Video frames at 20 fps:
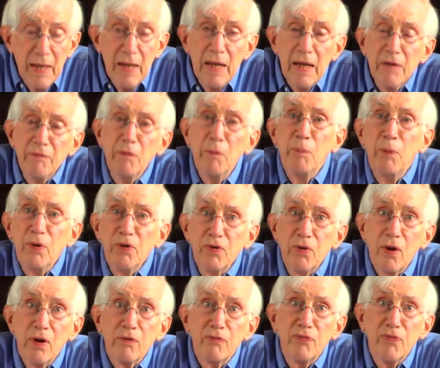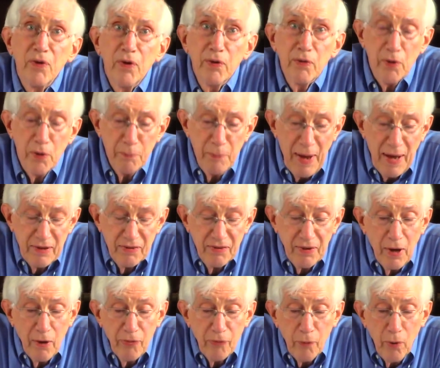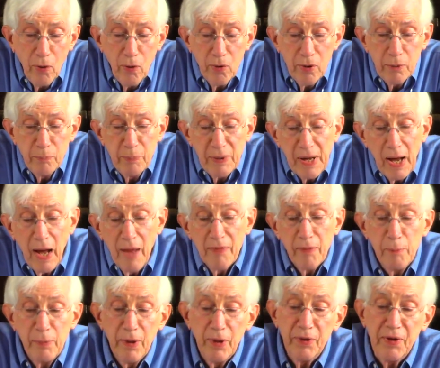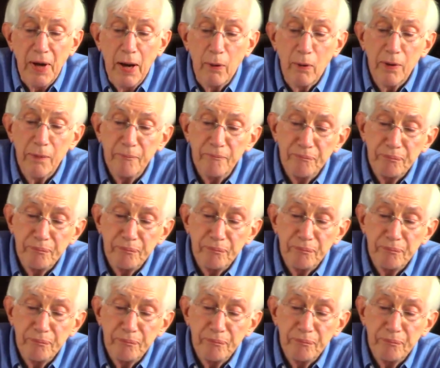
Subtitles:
If you pushed on further past South Road and beyond the bell tower,